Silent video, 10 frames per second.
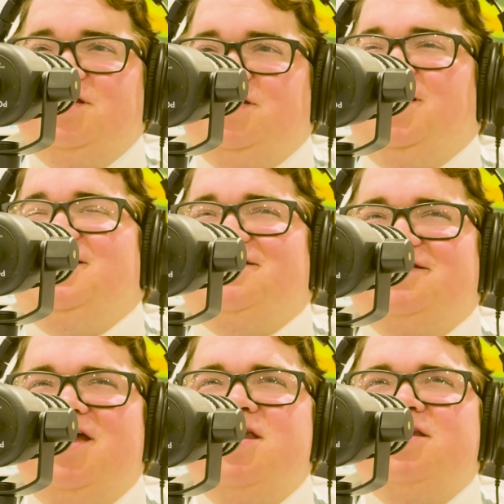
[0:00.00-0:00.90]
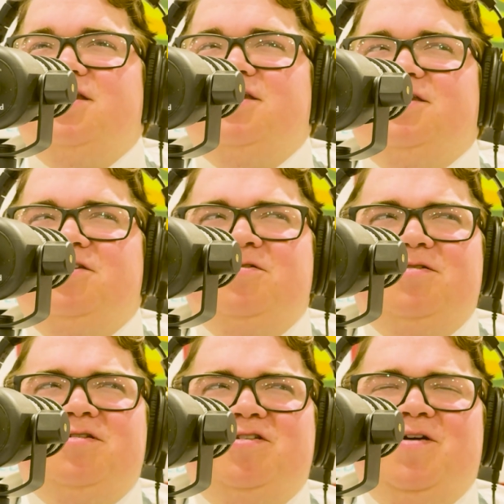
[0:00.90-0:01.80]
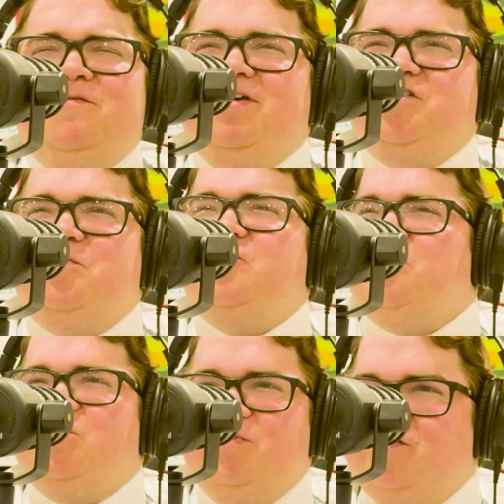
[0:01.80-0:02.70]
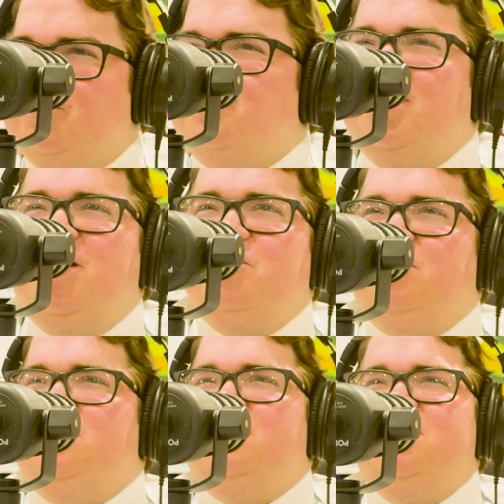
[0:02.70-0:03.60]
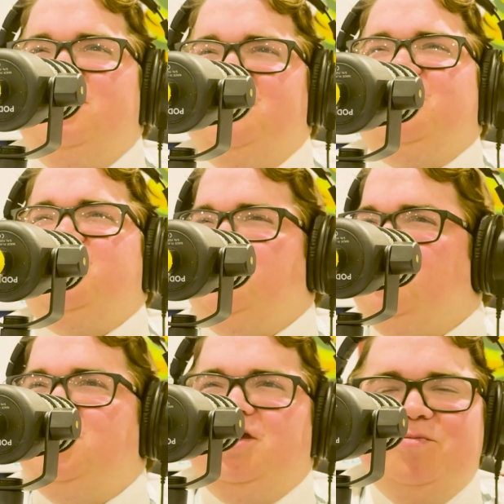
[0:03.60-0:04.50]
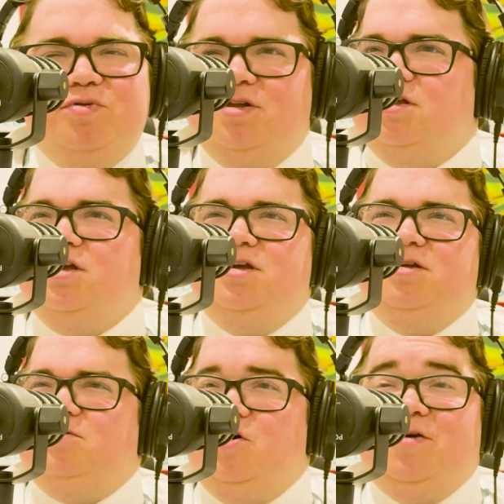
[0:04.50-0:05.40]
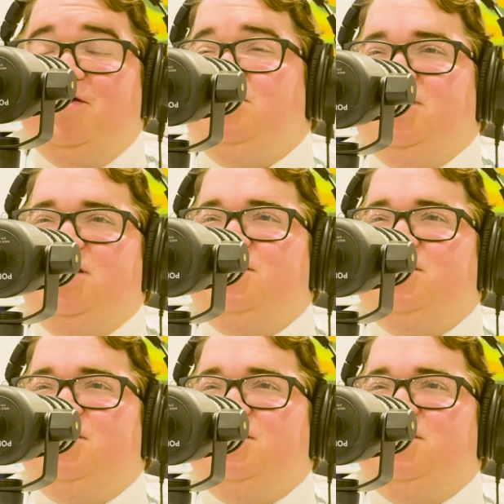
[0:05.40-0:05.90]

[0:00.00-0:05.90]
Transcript: nice. And do you have like special permission for that, or is Australia completely okay with that?